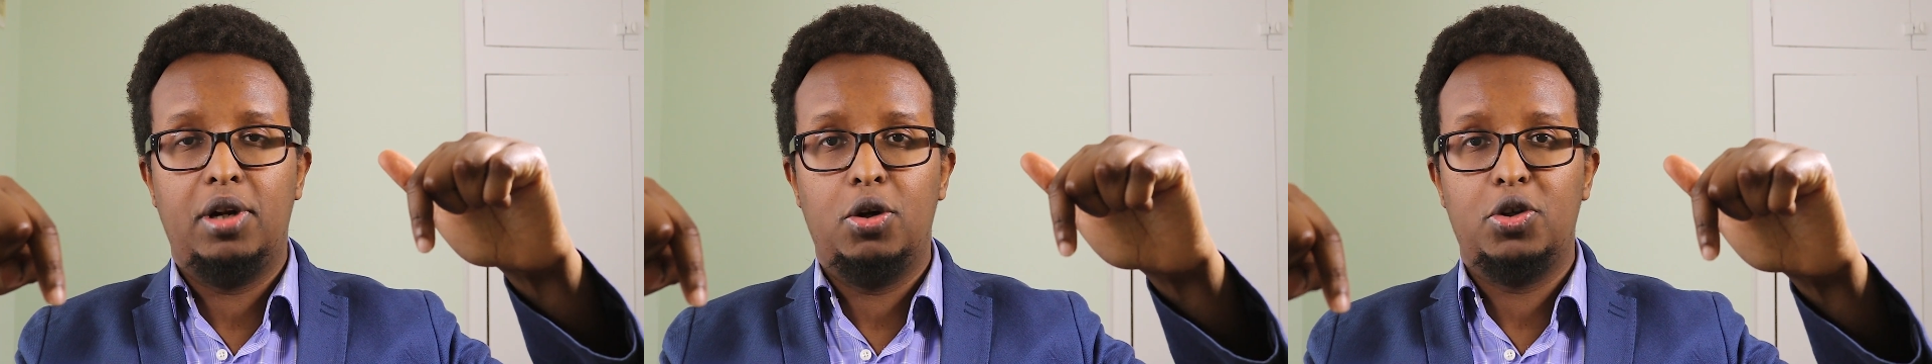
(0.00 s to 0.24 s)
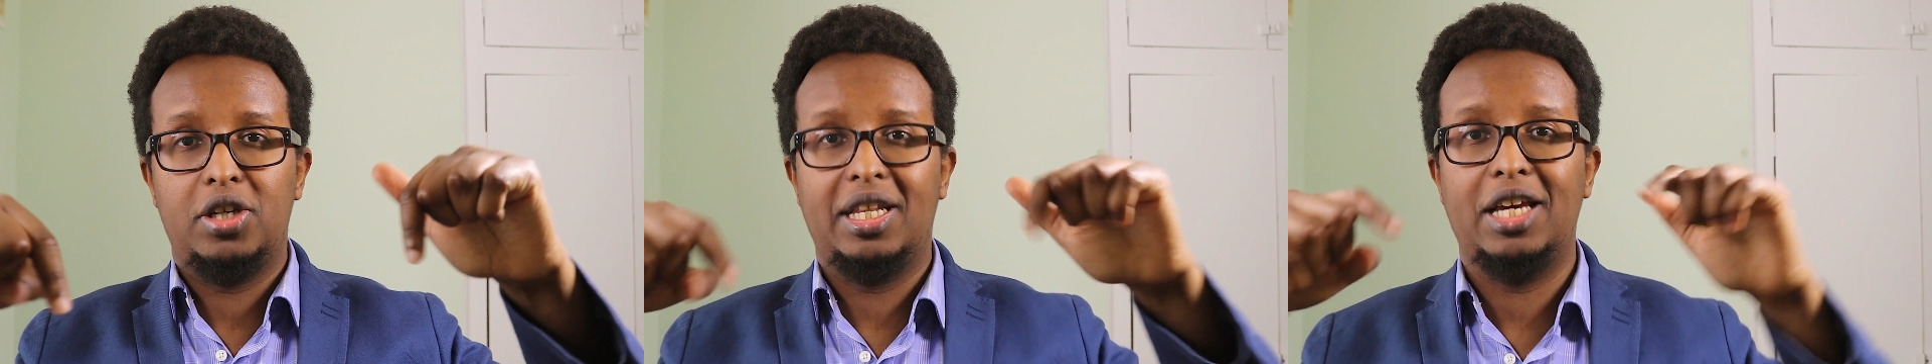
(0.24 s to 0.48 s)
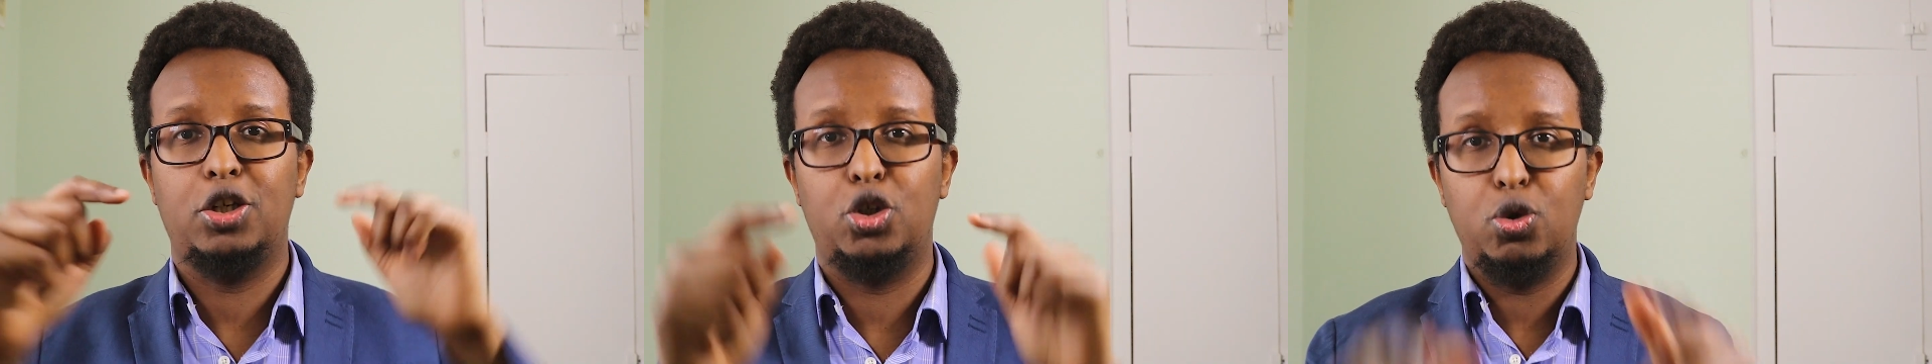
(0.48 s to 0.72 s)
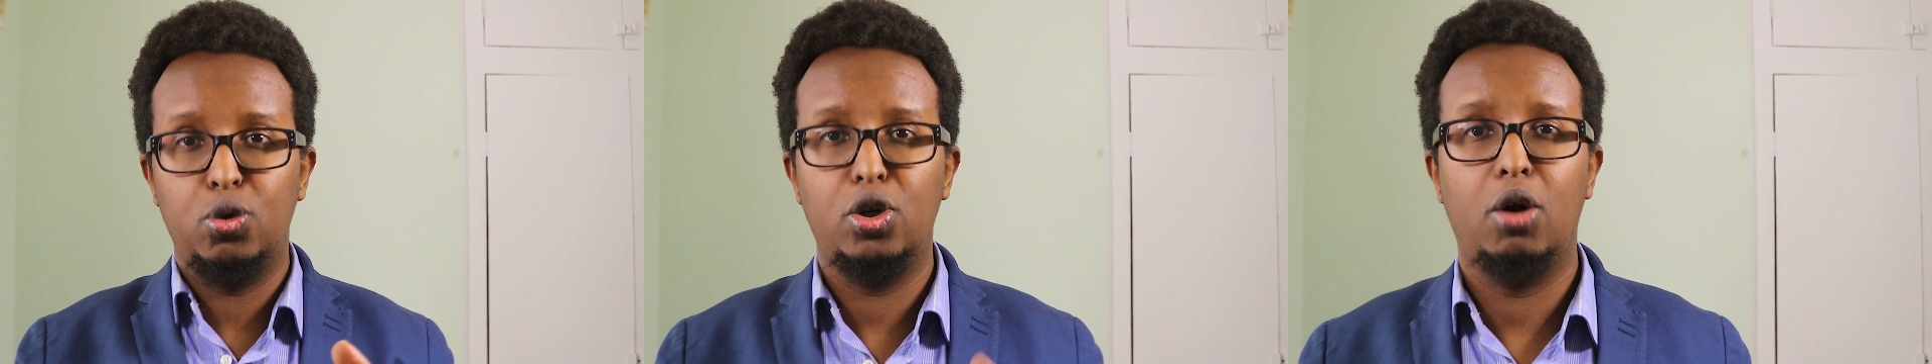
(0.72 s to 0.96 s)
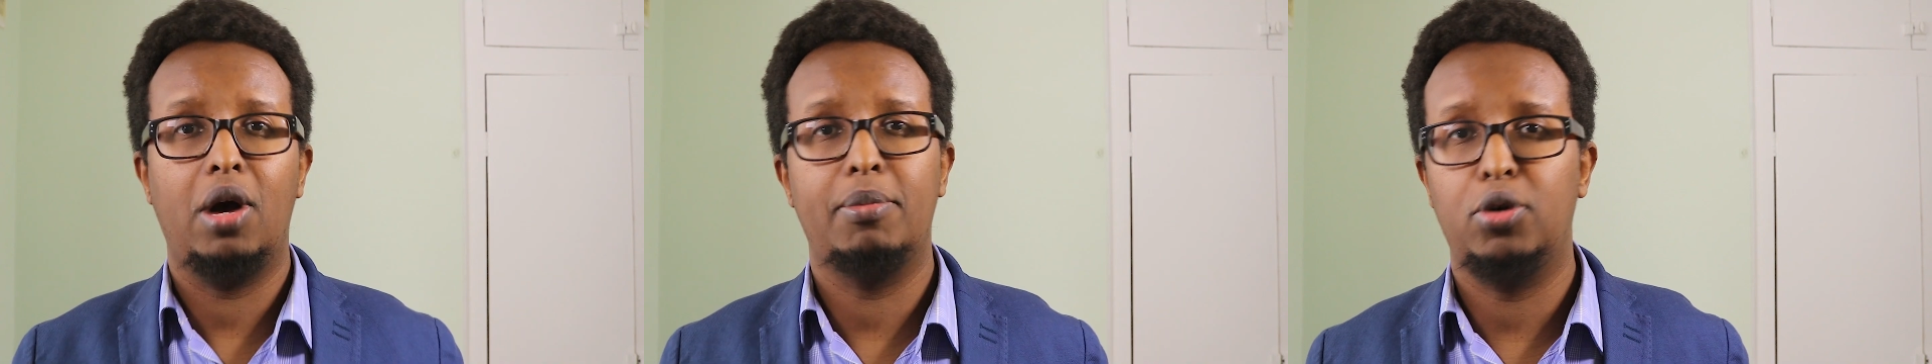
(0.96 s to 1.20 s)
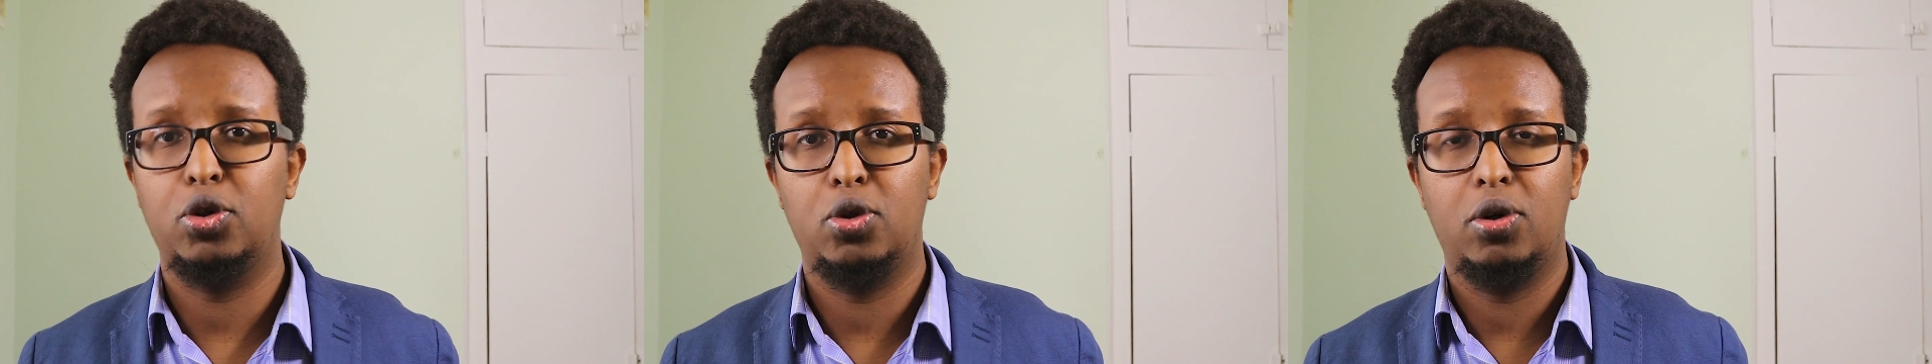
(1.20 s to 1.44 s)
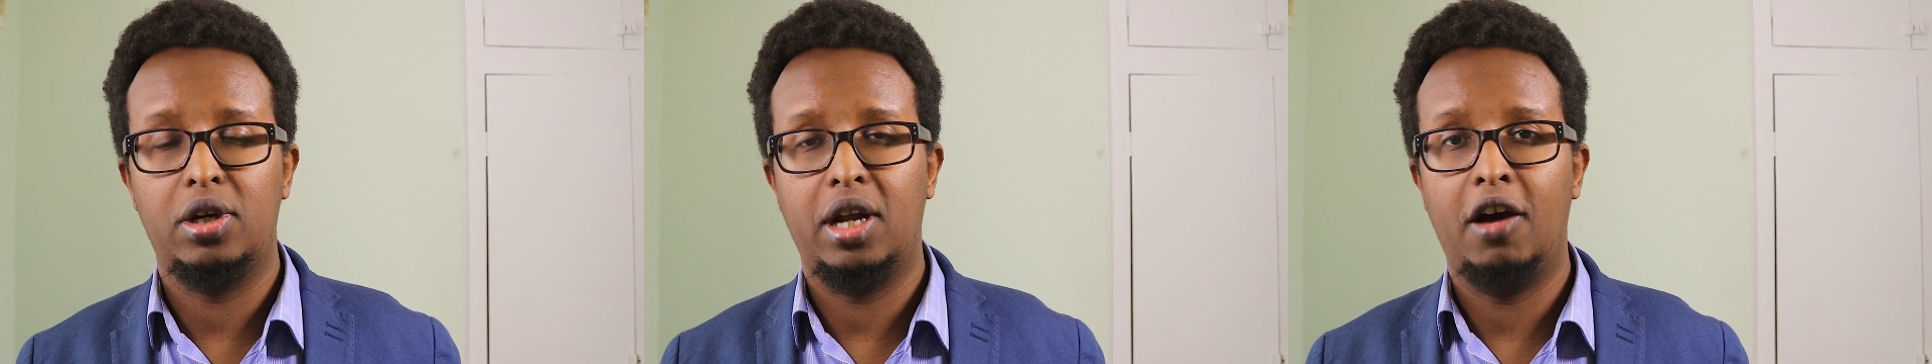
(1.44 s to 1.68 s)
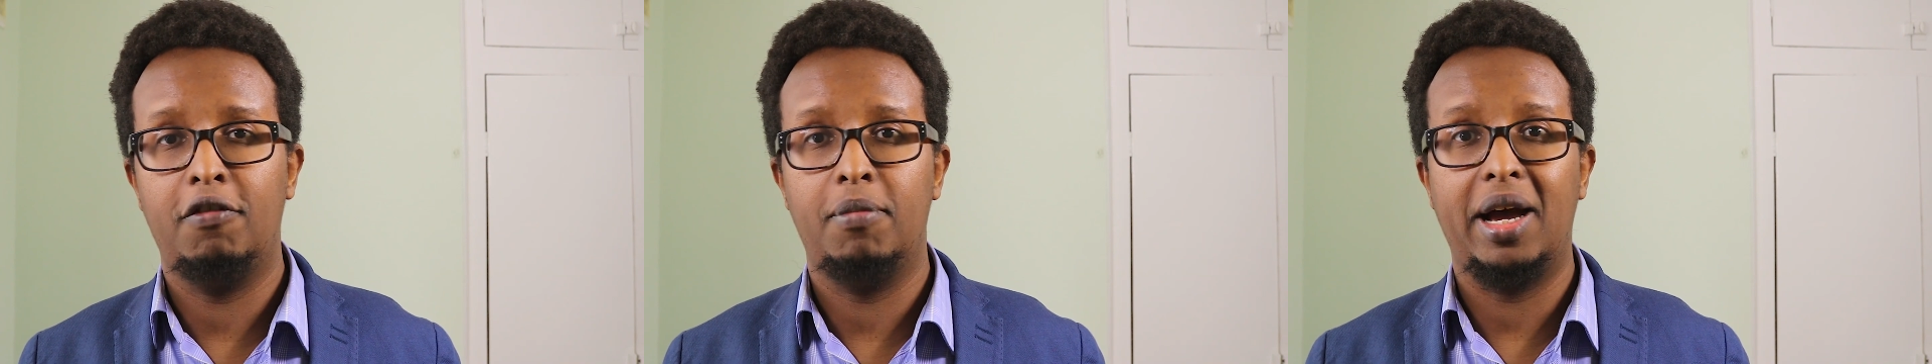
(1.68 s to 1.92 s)
below so that you know I'm not talking
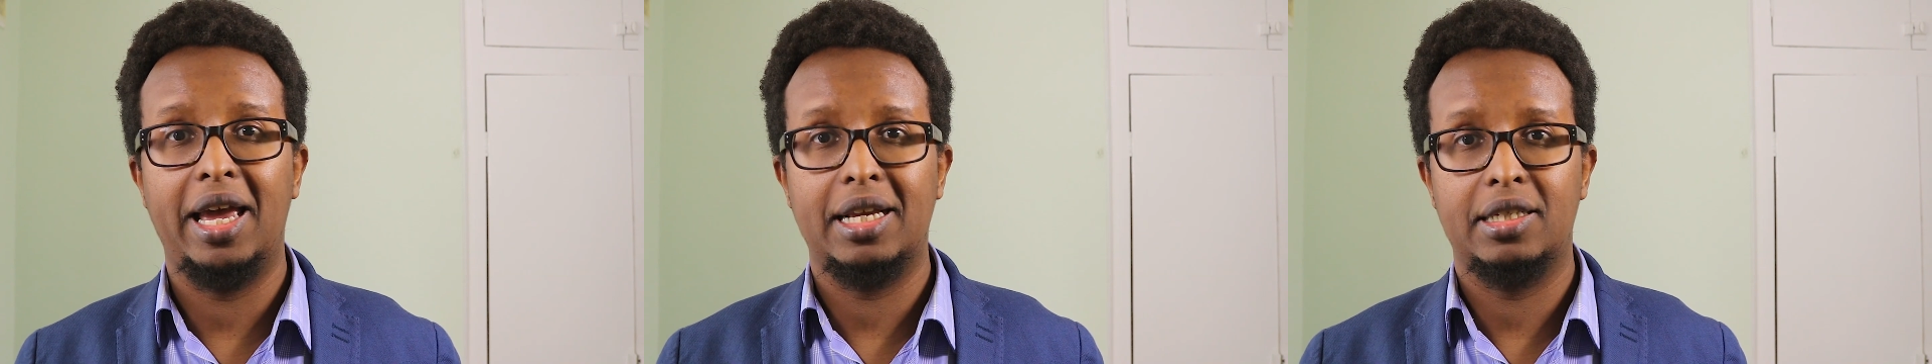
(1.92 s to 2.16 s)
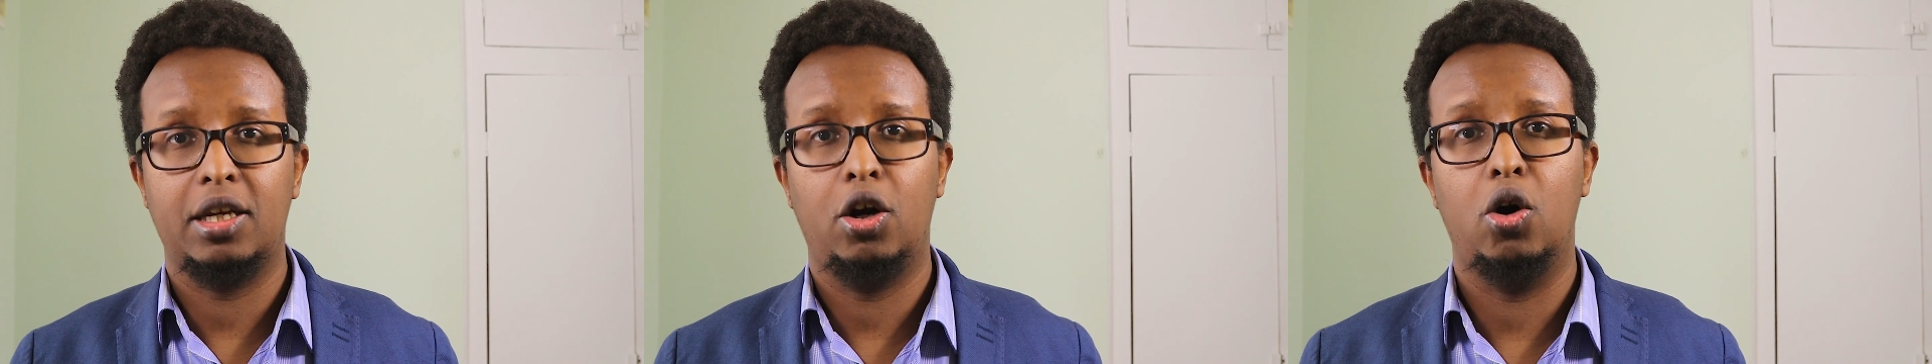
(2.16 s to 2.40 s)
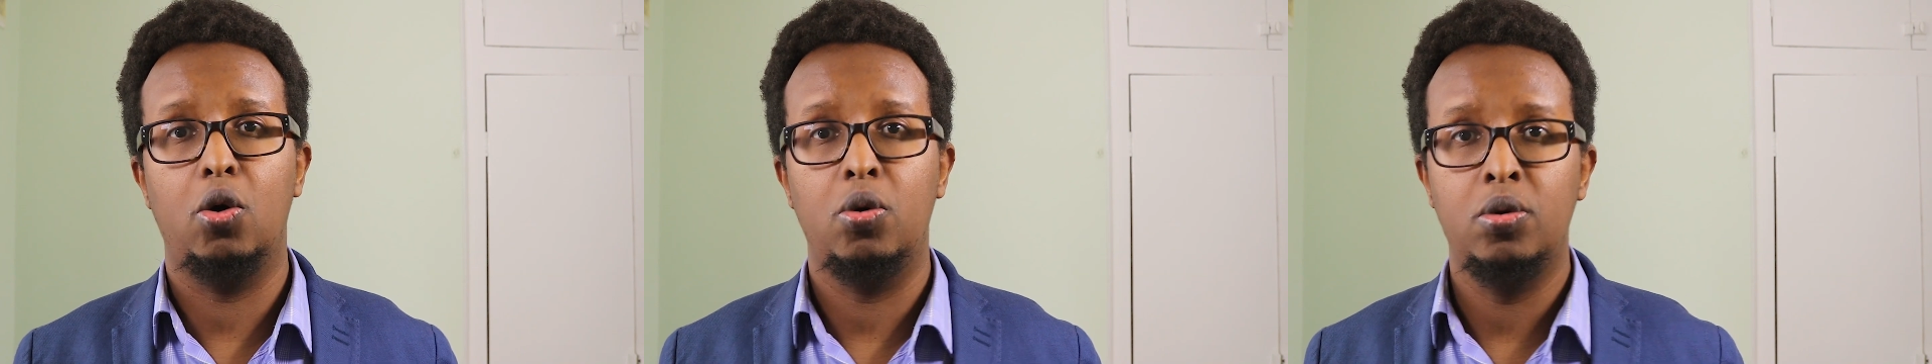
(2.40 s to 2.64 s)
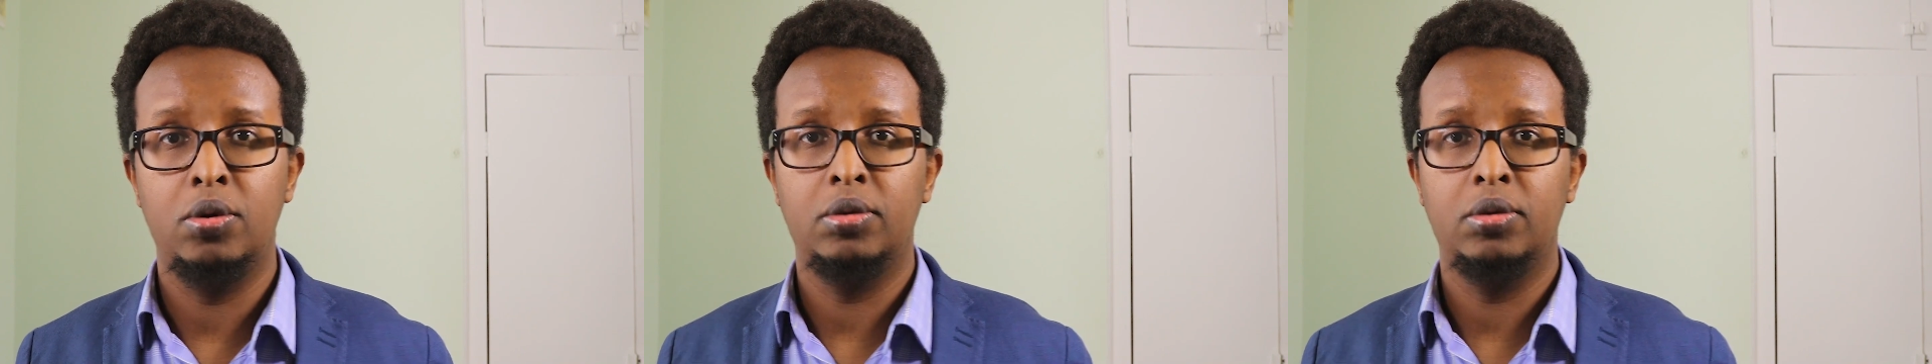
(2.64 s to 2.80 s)
out of my exit hole.